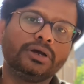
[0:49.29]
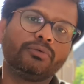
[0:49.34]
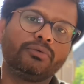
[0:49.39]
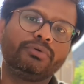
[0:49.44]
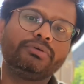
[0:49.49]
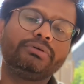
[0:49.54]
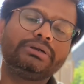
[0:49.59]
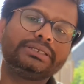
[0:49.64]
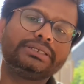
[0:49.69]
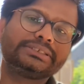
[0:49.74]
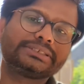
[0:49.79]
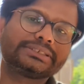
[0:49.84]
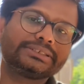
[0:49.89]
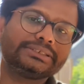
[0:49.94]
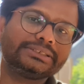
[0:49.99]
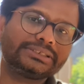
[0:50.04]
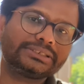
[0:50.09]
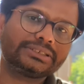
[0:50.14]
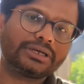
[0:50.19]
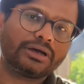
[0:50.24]
We will
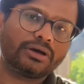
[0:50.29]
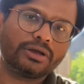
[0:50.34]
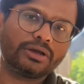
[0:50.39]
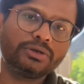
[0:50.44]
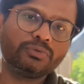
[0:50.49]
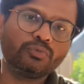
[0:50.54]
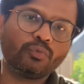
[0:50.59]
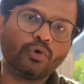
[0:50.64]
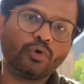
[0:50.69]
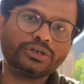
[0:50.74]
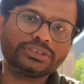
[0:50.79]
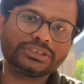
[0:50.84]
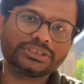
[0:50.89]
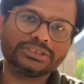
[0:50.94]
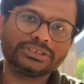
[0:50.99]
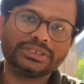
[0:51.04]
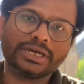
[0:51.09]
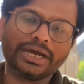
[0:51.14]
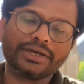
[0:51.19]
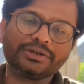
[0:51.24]
discuss in what
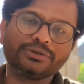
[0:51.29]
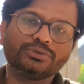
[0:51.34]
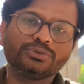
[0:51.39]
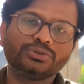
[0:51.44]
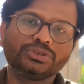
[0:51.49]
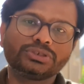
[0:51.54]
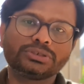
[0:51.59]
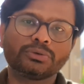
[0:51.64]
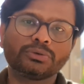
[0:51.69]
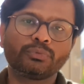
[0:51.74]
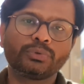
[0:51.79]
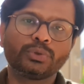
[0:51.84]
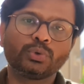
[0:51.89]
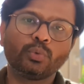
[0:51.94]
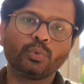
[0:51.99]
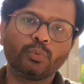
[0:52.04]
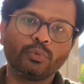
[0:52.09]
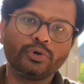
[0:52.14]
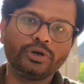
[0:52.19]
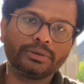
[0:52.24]
scenarios you
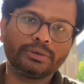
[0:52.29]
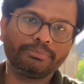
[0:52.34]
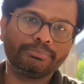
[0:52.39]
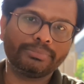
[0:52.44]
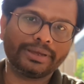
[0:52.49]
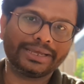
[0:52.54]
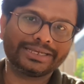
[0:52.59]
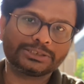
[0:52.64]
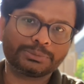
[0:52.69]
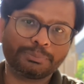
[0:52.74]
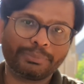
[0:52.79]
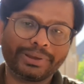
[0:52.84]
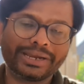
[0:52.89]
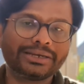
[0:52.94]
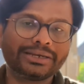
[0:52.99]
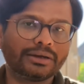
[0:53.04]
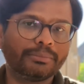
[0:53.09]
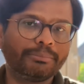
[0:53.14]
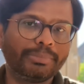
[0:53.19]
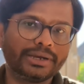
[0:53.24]
would
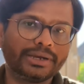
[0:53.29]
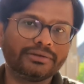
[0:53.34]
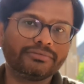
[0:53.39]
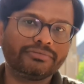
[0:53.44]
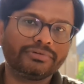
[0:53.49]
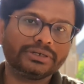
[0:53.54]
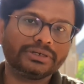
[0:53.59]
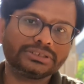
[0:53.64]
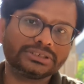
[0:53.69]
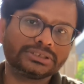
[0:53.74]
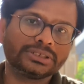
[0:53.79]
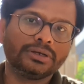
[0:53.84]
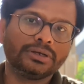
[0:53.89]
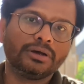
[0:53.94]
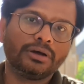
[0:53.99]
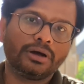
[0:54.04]
expect a benefits